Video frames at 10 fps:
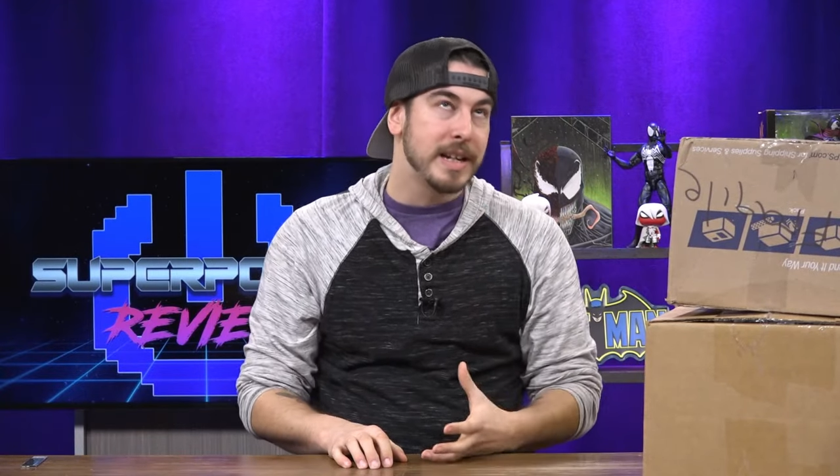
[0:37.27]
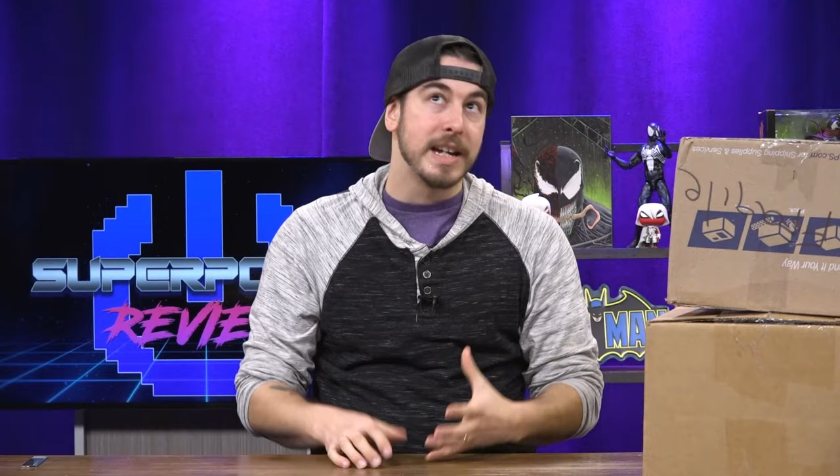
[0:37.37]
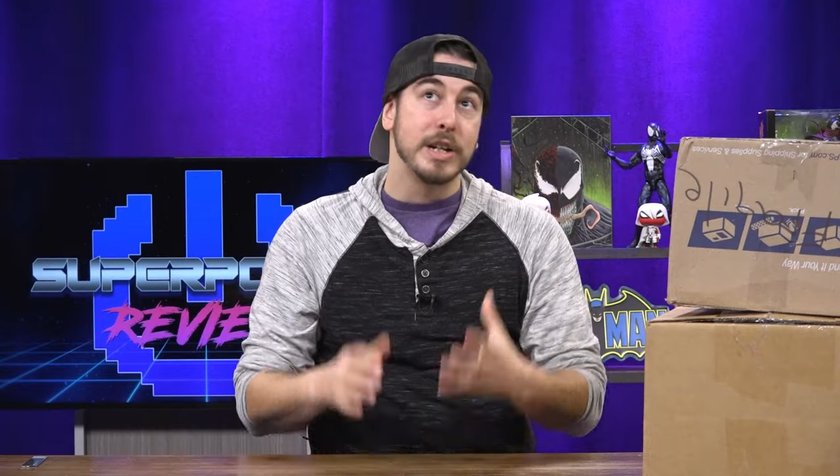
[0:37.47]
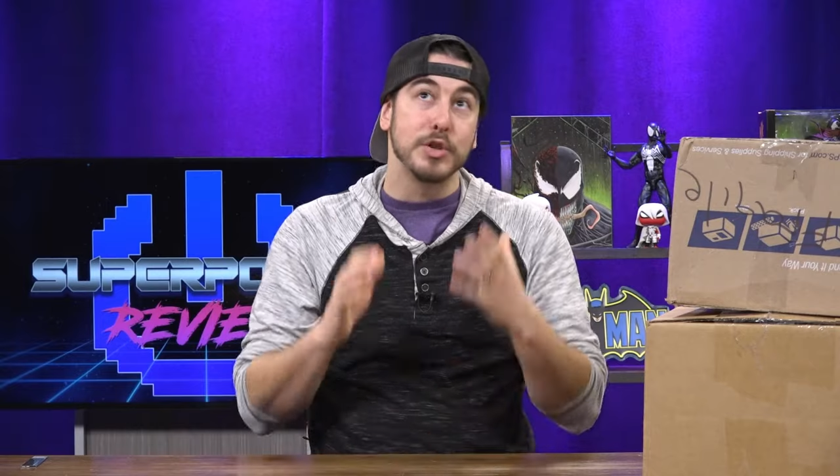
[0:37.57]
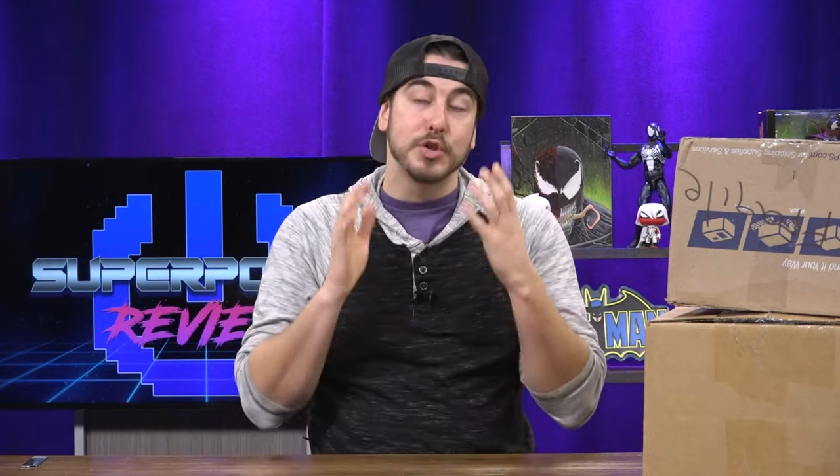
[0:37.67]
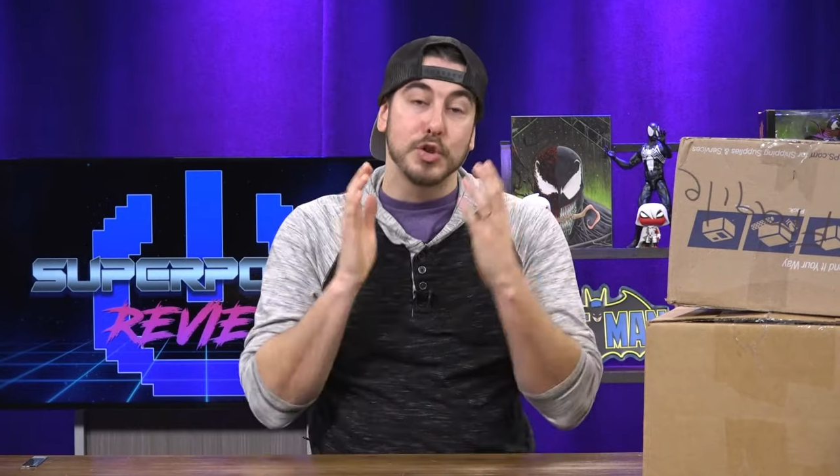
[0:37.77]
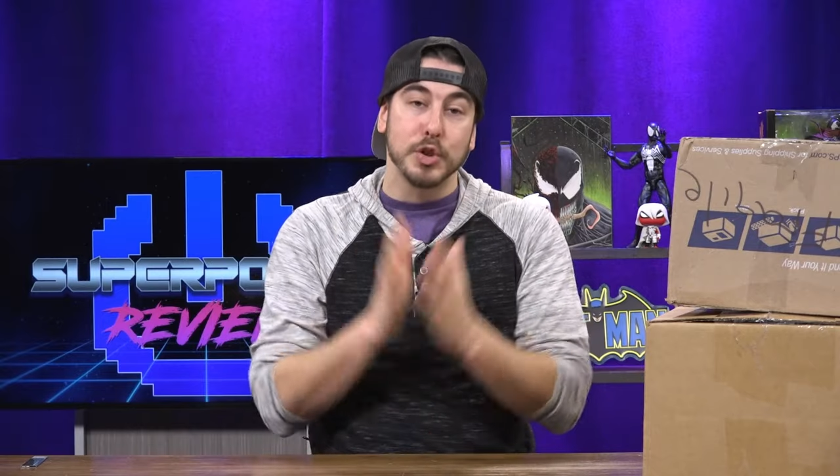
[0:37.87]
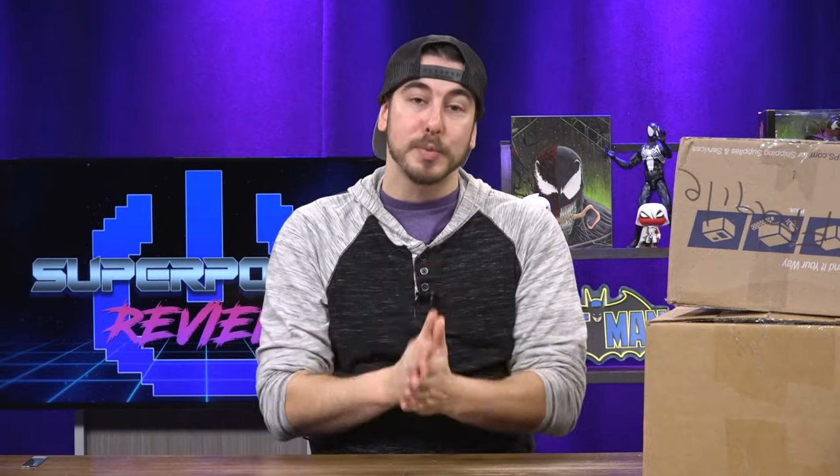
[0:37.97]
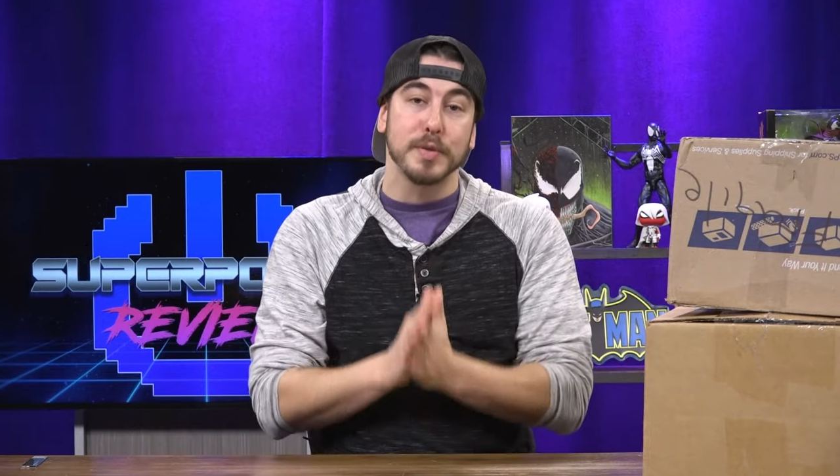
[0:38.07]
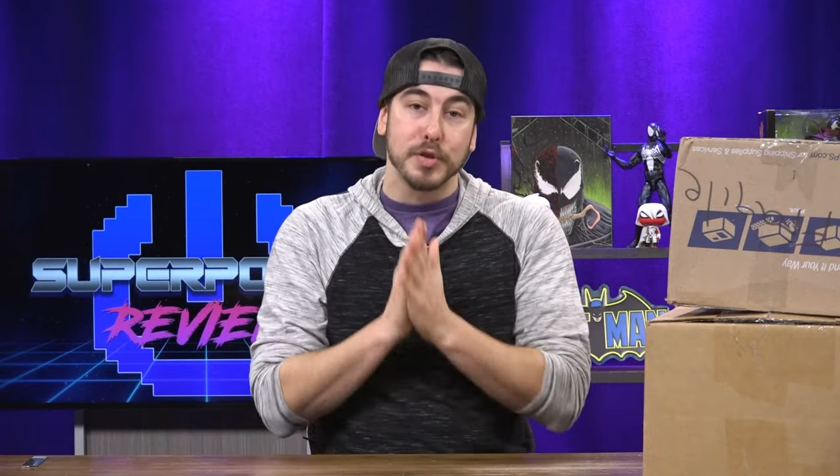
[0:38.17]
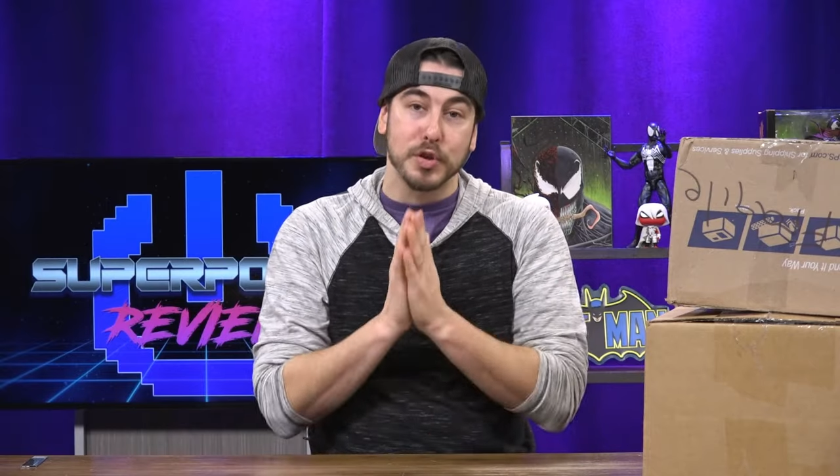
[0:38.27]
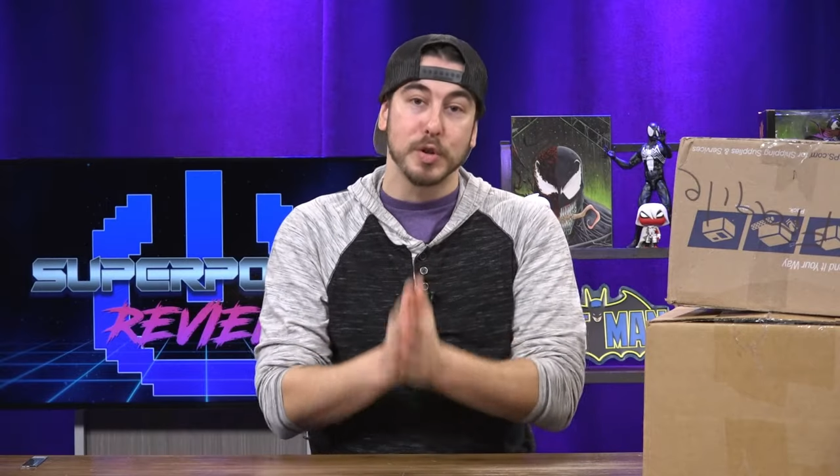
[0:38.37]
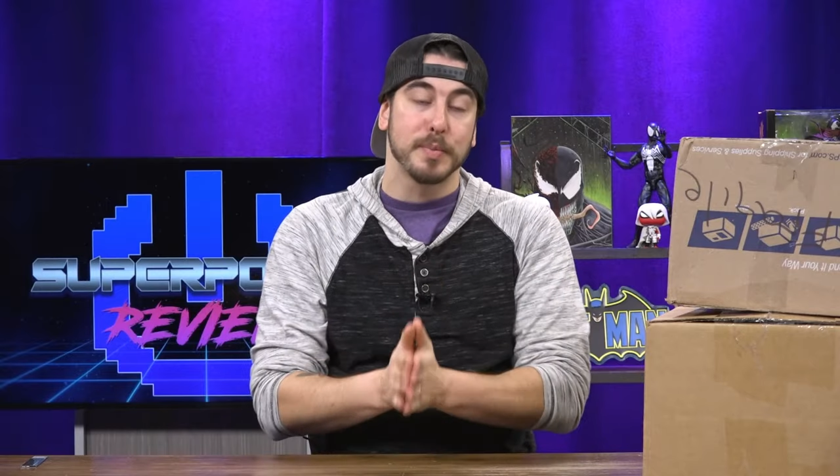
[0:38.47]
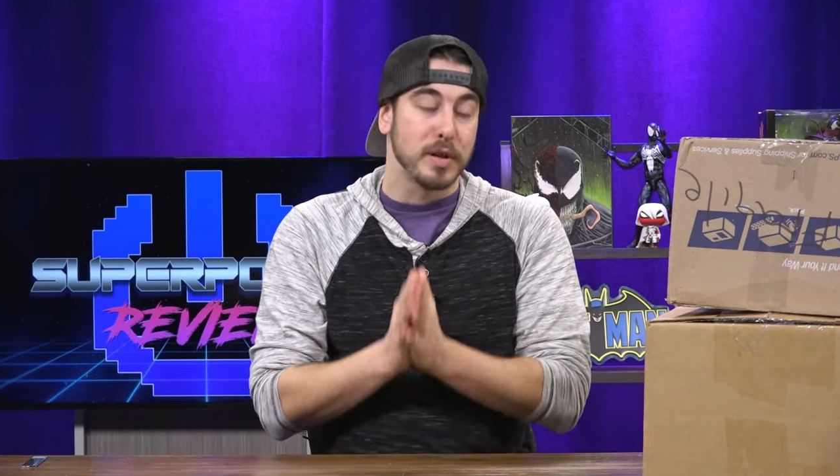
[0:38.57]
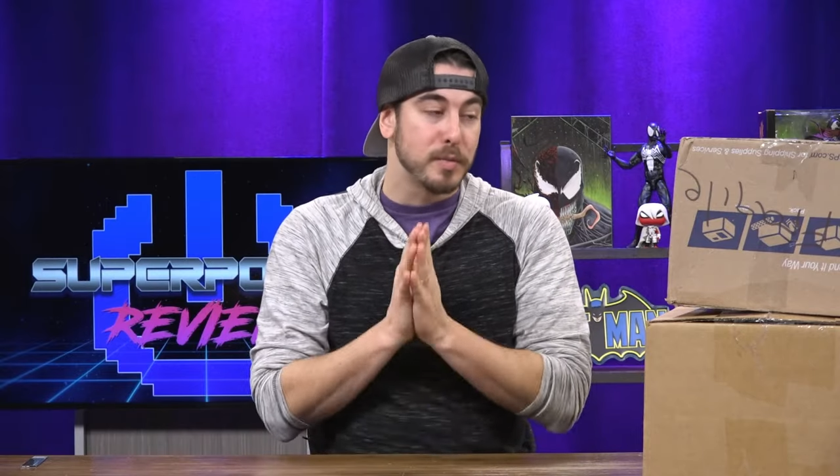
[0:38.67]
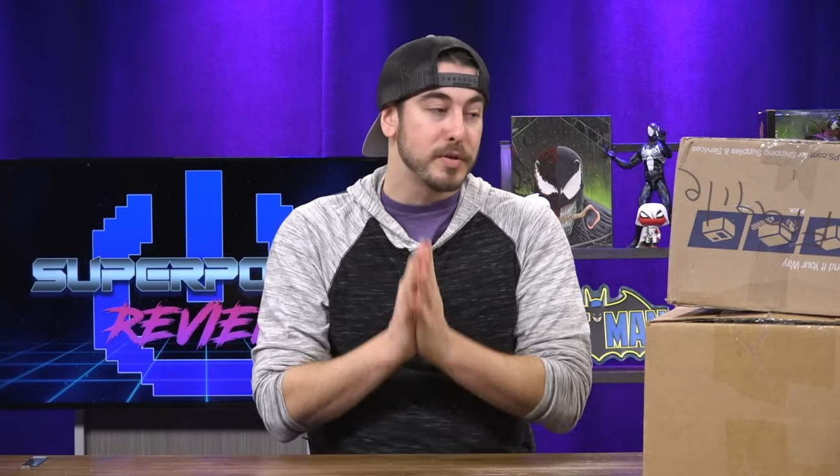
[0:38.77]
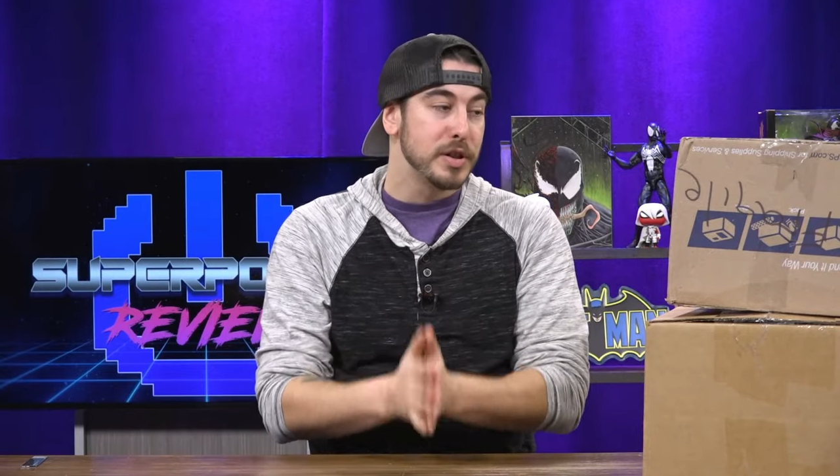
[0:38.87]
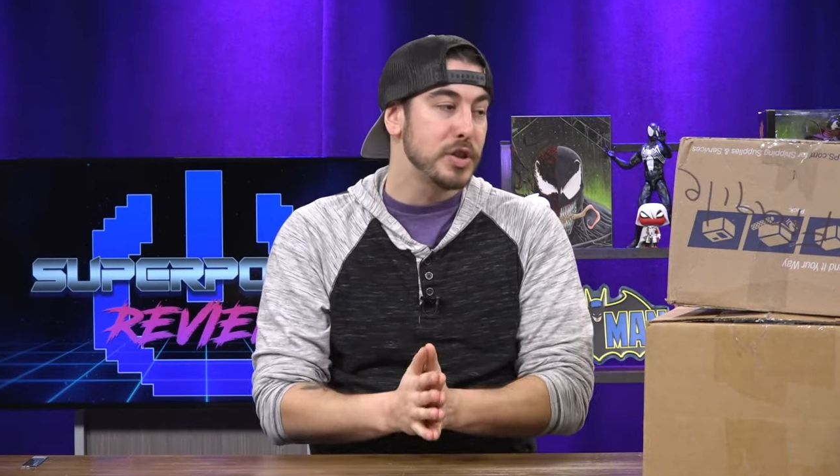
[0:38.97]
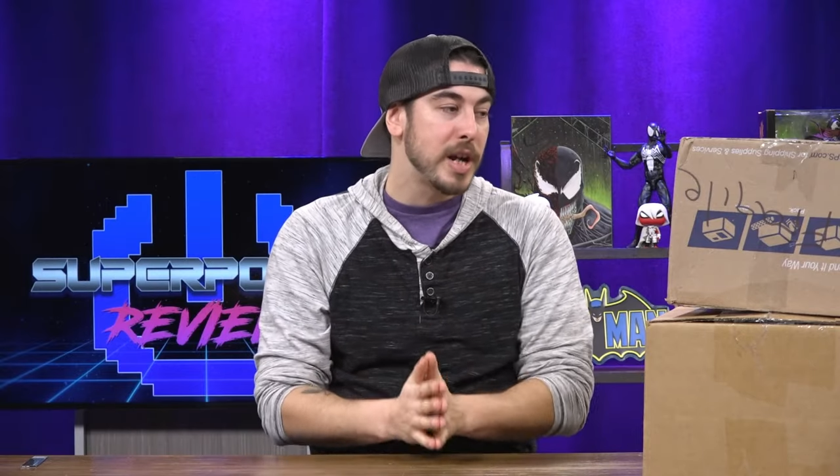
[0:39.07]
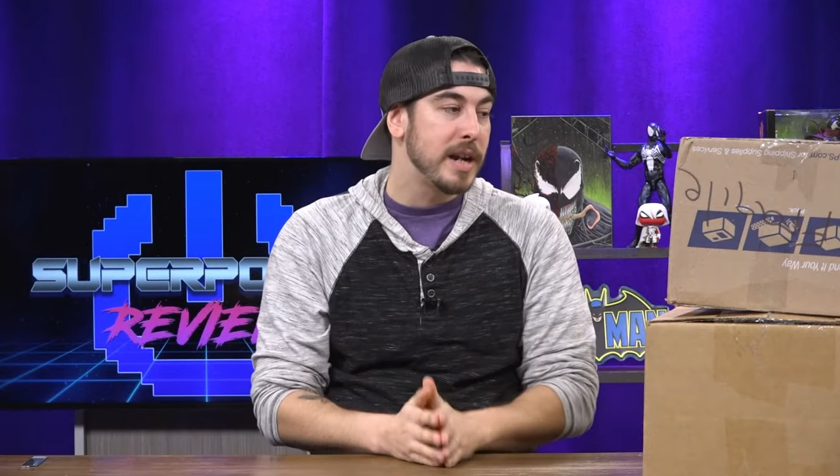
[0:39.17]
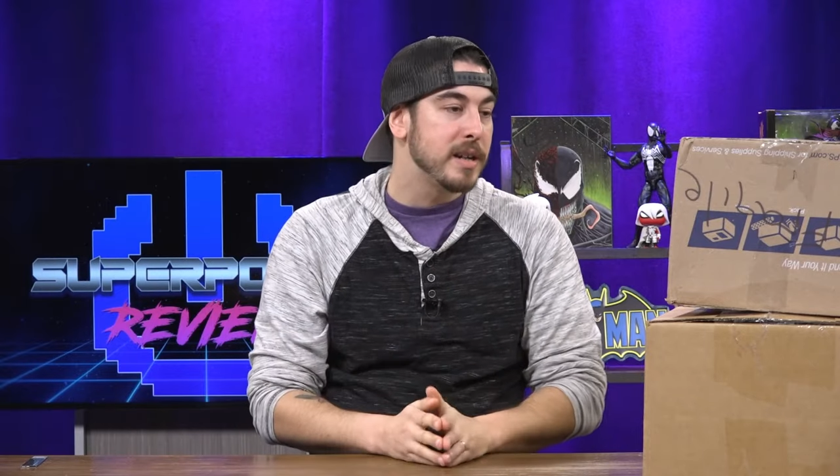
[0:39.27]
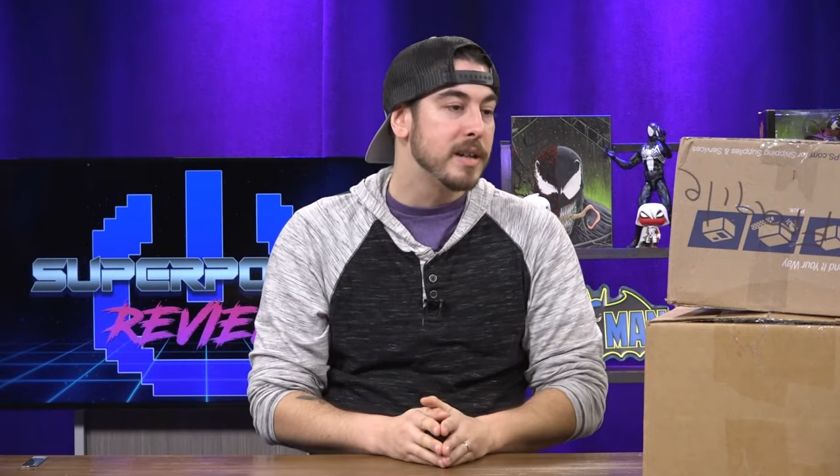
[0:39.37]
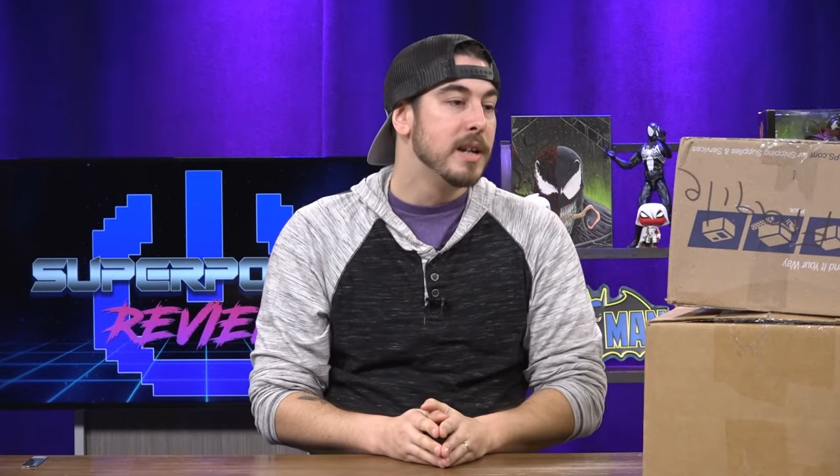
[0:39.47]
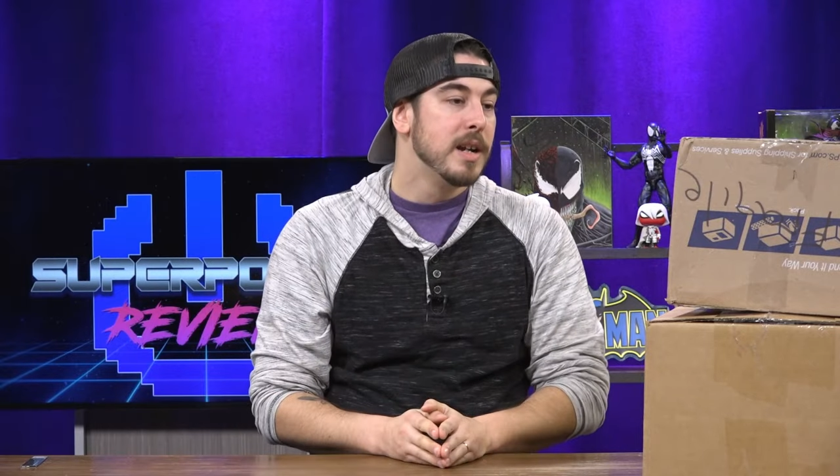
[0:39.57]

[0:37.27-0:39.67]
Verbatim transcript: It is super, super appreciated.